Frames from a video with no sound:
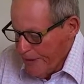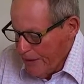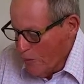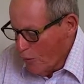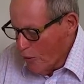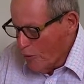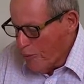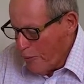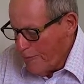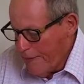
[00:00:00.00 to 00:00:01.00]
And the
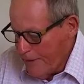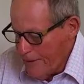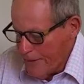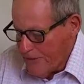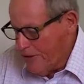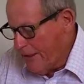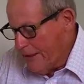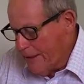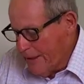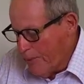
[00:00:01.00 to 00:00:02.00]
waters prevailed
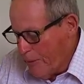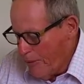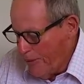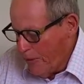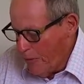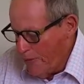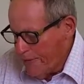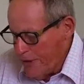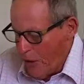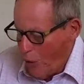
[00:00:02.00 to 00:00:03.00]
exceedingly upon the
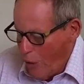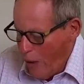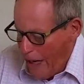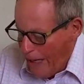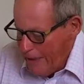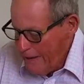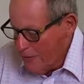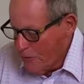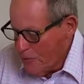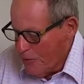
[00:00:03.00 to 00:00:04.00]
earth, and all high
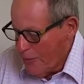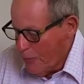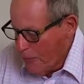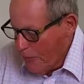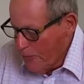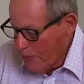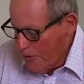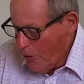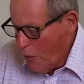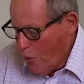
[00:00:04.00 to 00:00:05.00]
hills that were
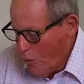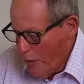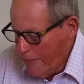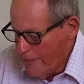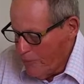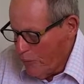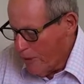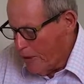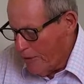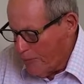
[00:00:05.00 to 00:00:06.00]
under the whole heaven
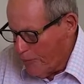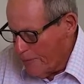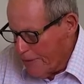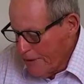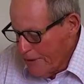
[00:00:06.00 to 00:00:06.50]
were covered.